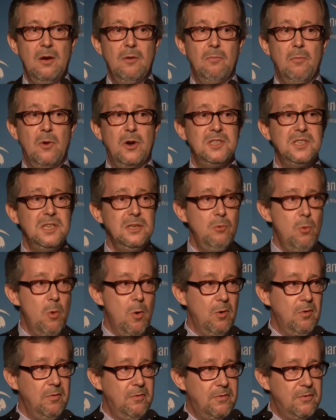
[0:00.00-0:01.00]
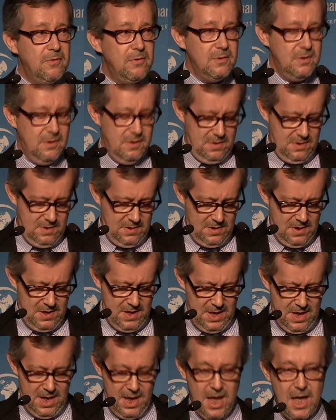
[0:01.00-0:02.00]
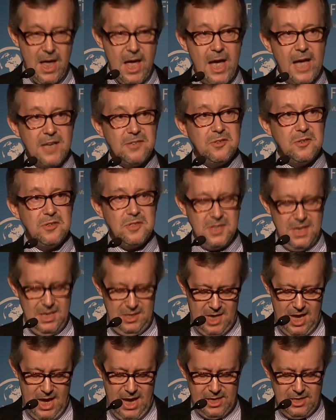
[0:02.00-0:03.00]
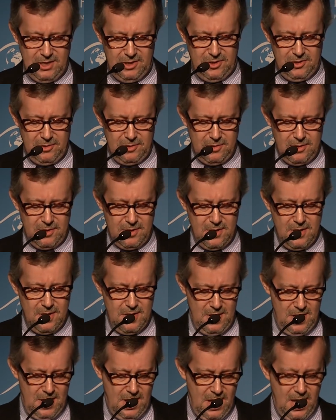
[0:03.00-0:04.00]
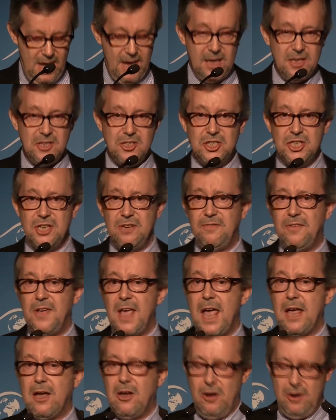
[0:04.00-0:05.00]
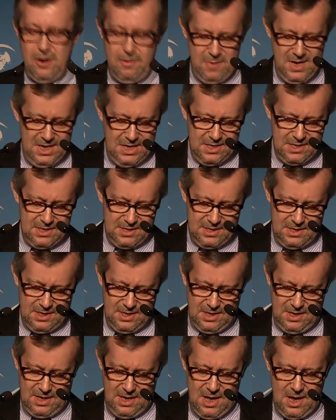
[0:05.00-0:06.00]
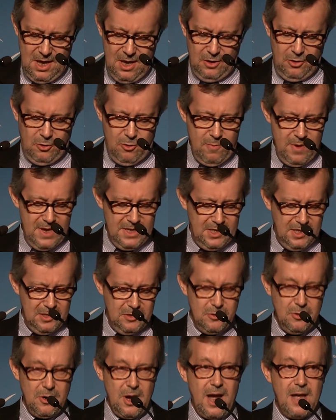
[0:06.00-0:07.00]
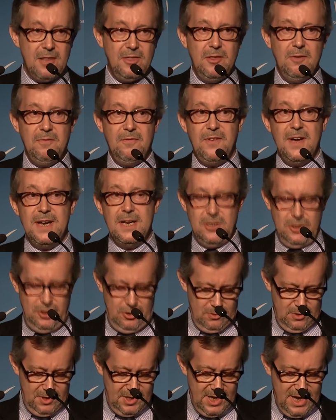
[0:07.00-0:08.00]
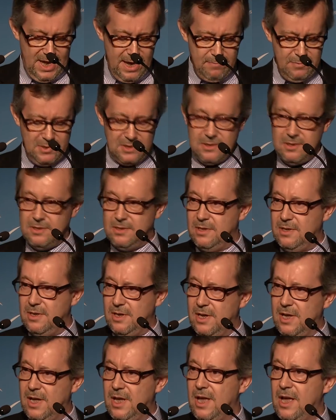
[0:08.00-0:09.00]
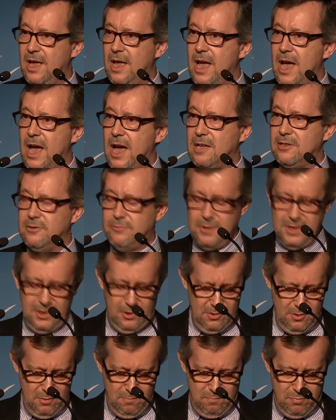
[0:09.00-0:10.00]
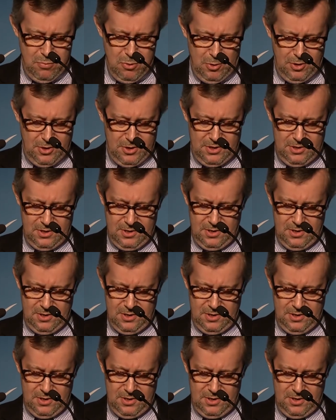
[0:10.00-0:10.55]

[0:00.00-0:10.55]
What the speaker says: Martin Wolf, associate editor and chief economics commentator at the Financial Times, has written a book